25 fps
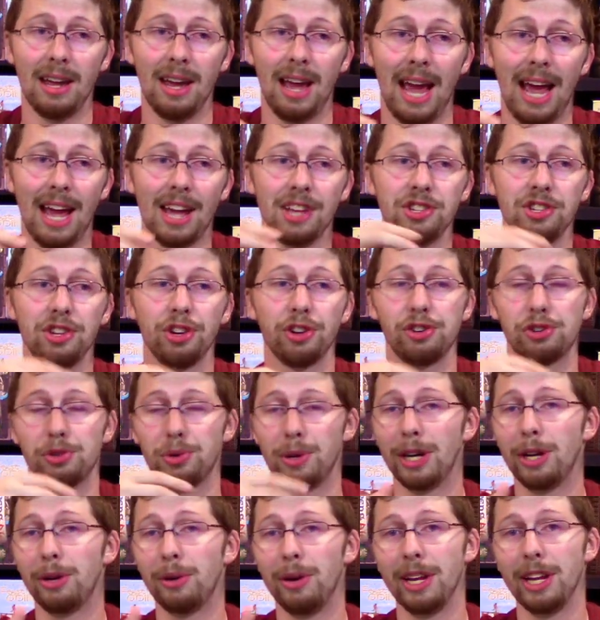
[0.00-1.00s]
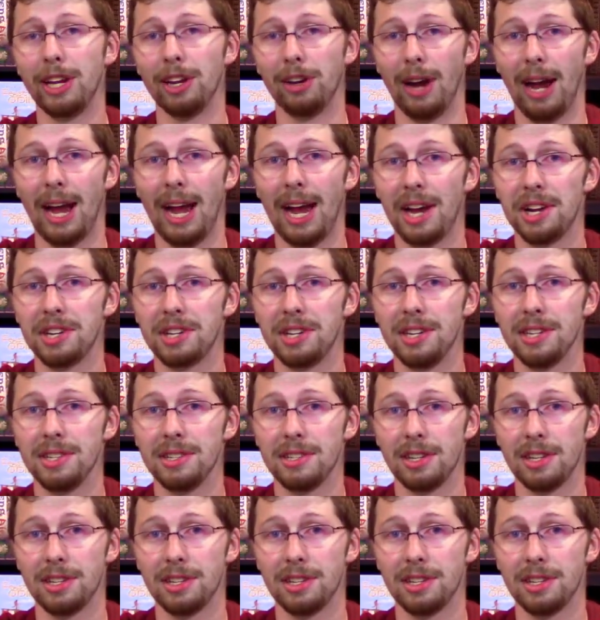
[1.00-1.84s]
as you're triggering your actions,